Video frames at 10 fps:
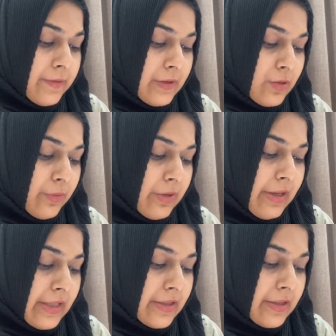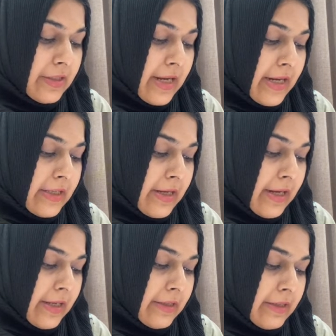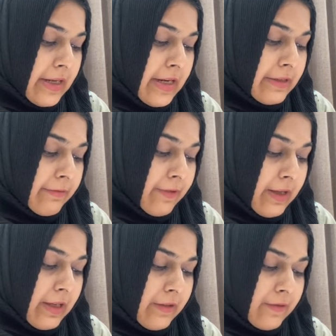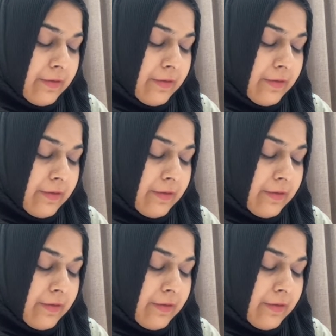So we write here 9985.